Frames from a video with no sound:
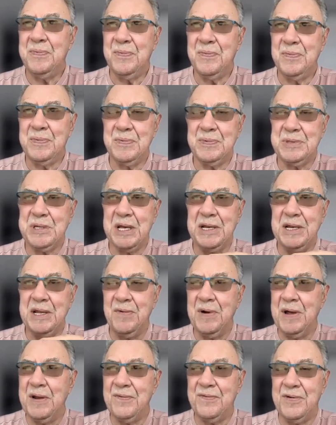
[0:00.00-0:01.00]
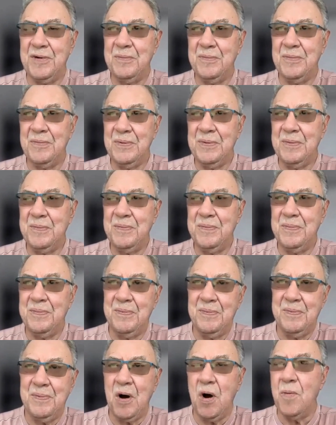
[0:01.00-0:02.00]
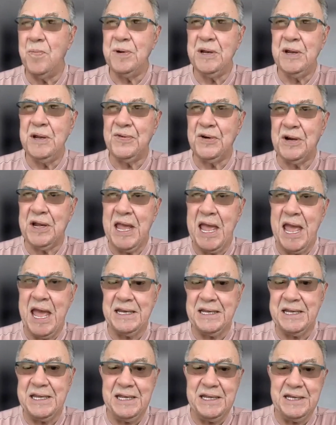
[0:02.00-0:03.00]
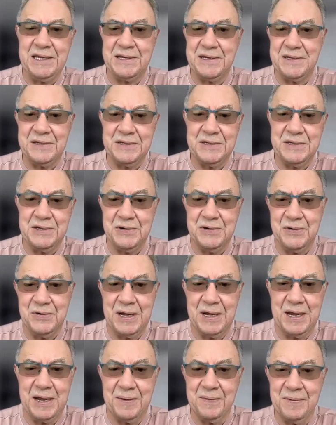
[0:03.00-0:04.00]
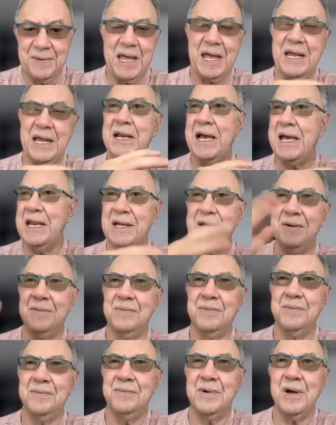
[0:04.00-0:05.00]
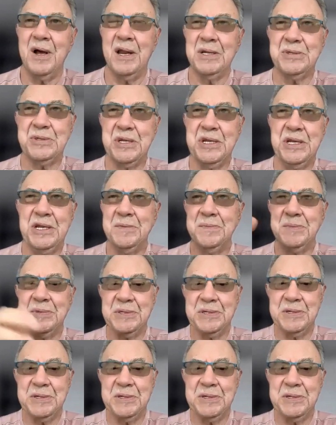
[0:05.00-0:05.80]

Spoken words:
suddenly went from opening for Canned Heat to headlining Coliseums.